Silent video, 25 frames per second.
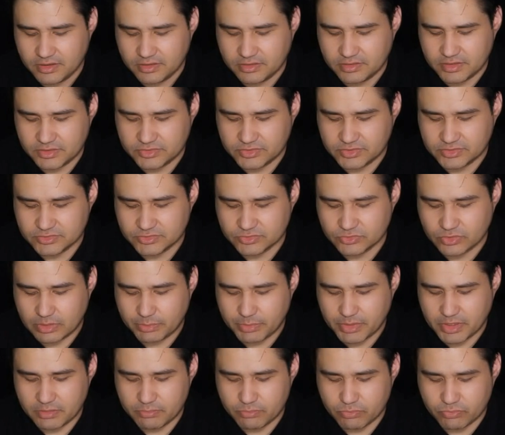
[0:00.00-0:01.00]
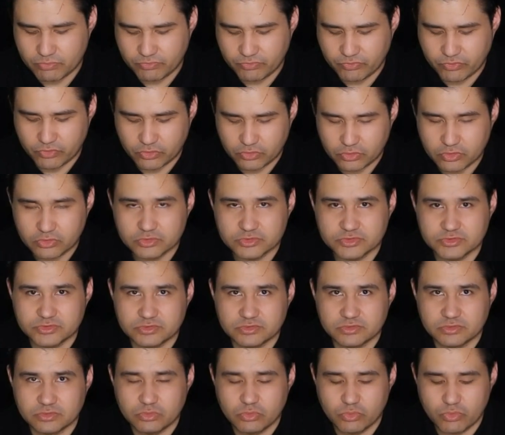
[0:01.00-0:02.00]
This is going to be for
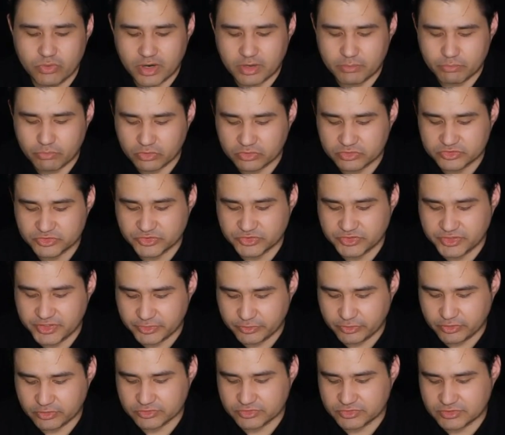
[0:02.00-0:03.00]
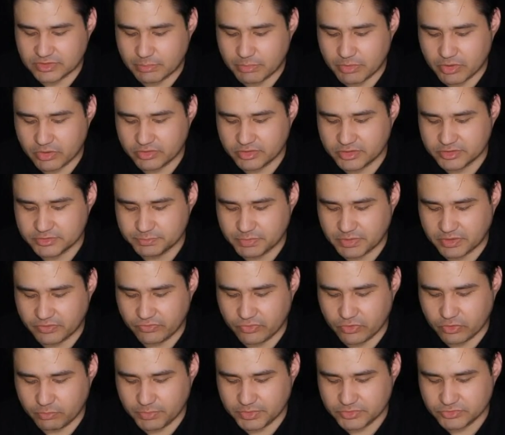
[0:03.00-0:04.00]
those who are more serious about this
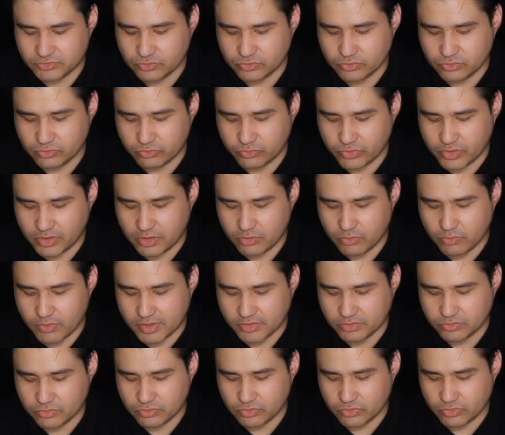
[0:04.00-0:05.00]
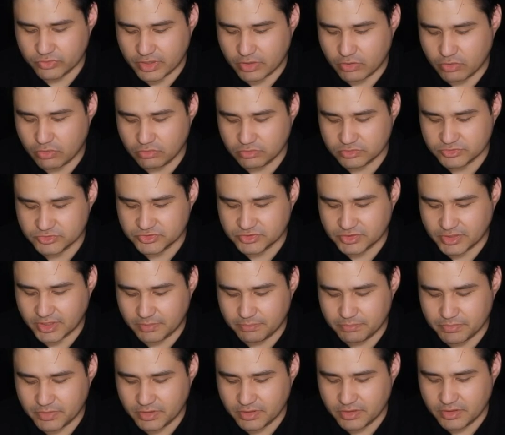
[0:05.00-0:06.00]
performance, who really want to know the whole
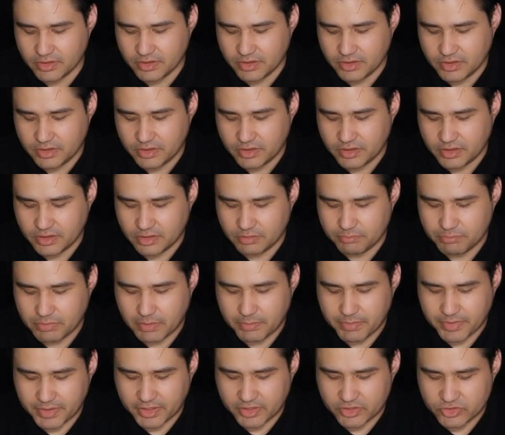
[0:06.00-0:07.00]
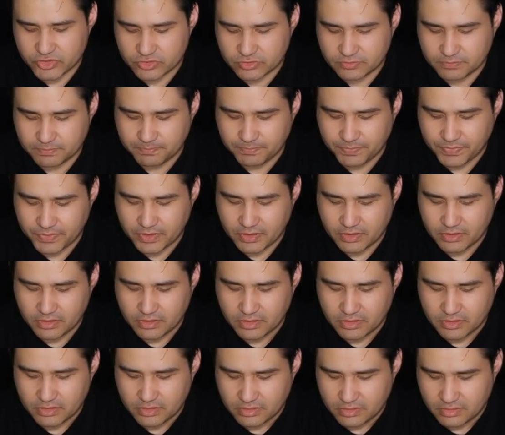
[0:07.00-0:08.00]
step and preparation.
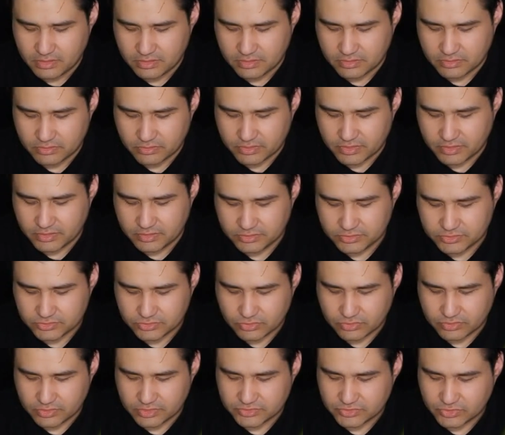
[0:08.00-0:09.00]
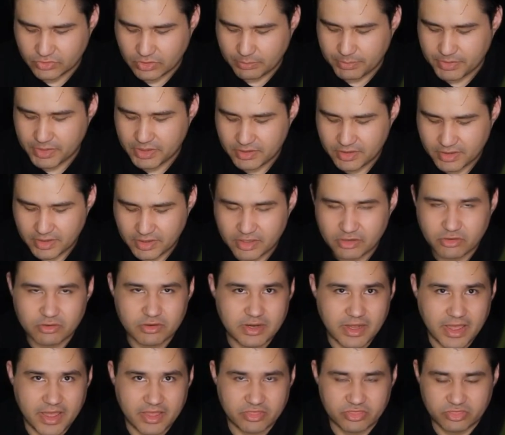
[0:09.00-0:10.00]
Okay, so this is going to be a little
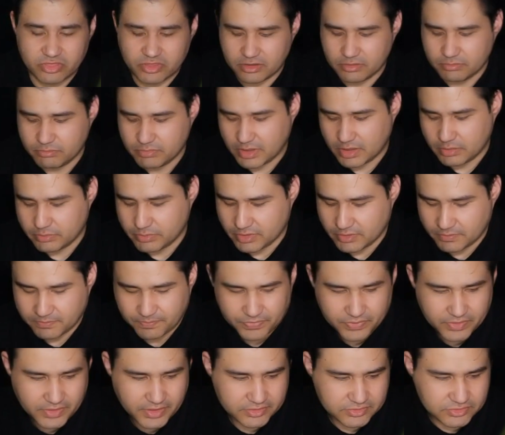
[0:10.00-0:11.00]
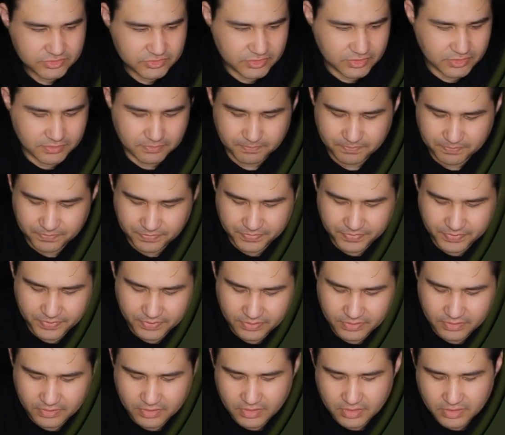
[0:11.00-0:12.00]
lengthy, maybe. Let's see.
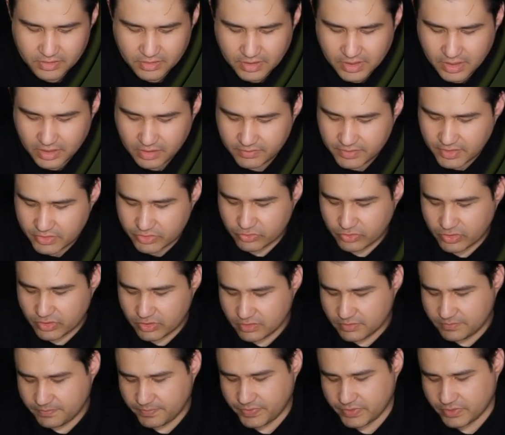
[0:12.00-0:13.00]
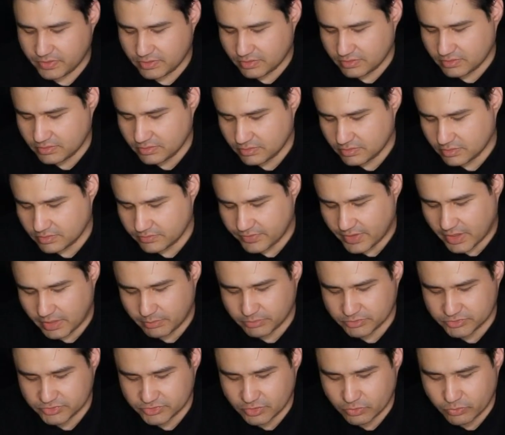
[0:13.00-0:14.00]
I had a 3 of
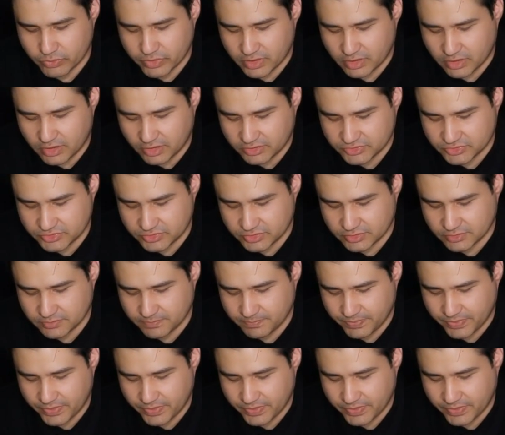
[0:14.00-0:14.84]
diamonds somewhere lost.